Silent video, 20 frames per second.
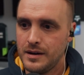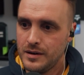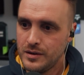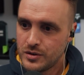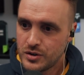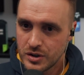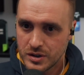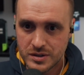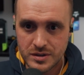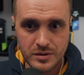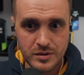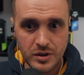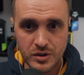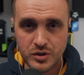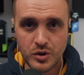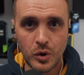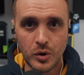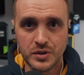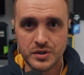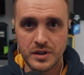Just, just
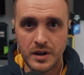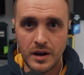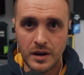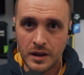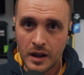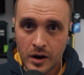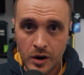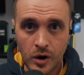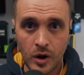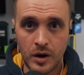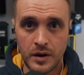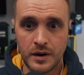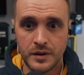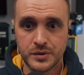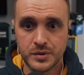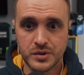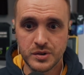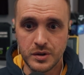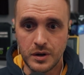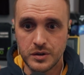go there and learn how
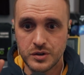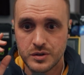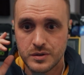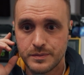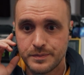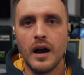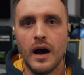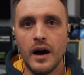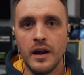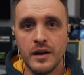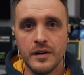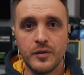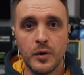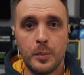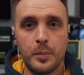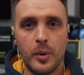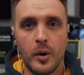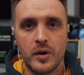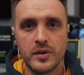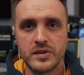to search. Another
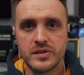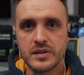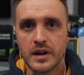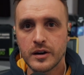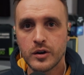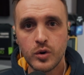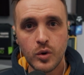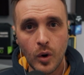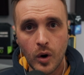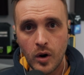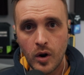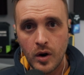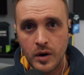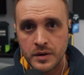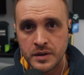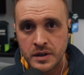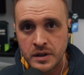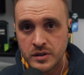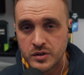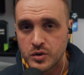point is like your
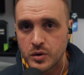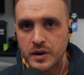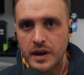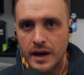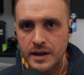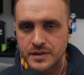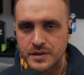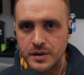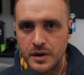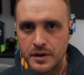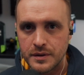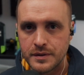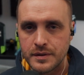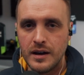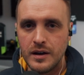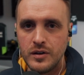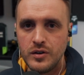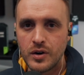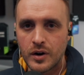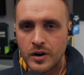learnings you gathered,
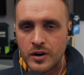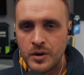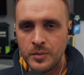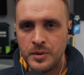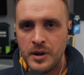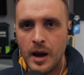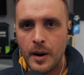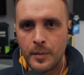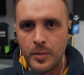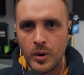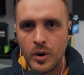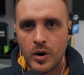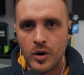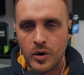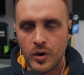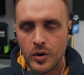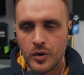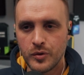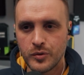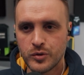you're going to be able
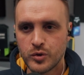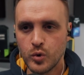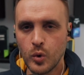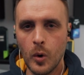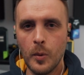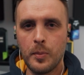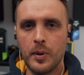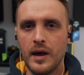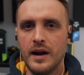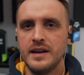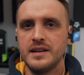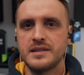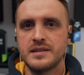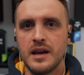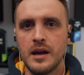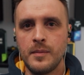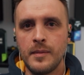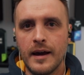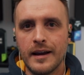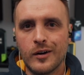to apply
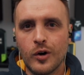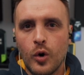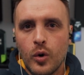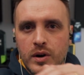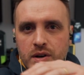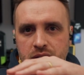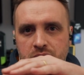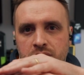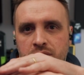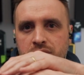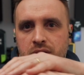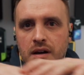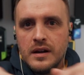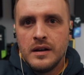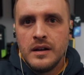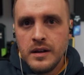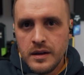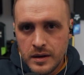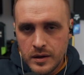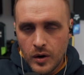them like
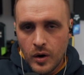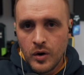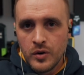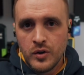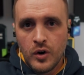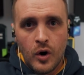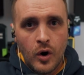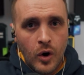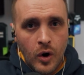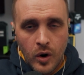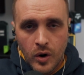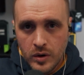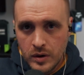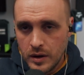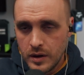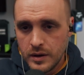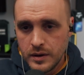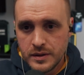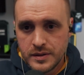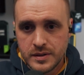horizontally on all
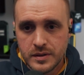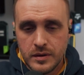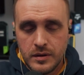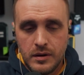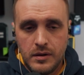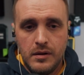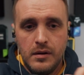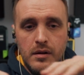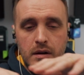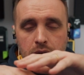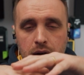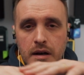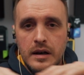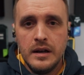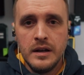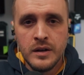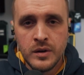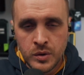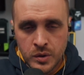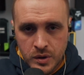the
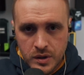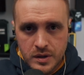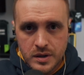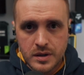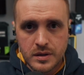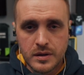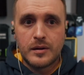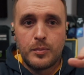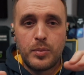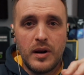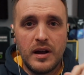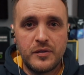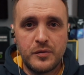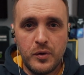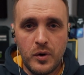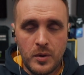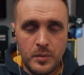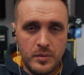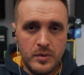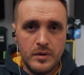Linux
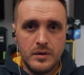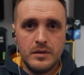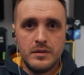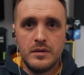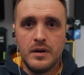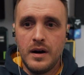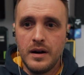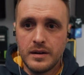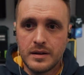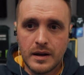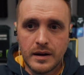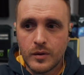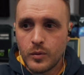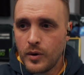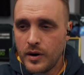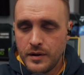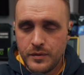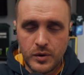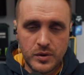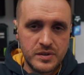platform, right? Like
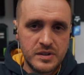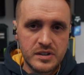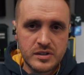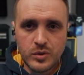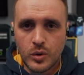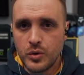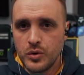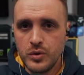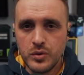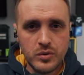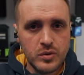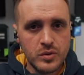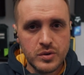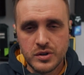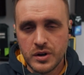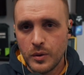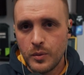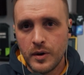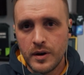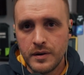whatever distro you use
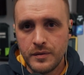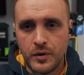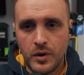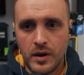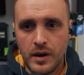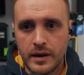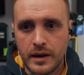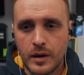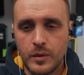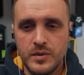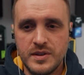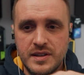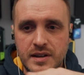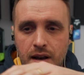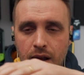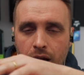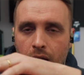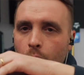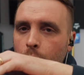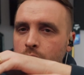or whatever, like I would say,
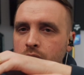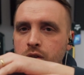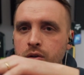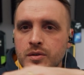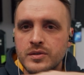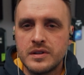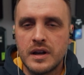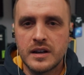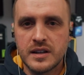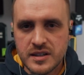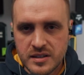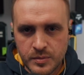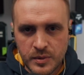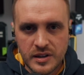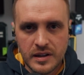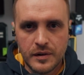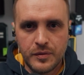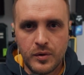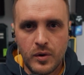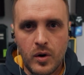like I will use like this
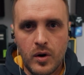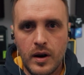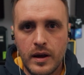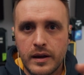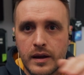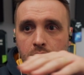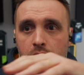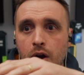metaphor, like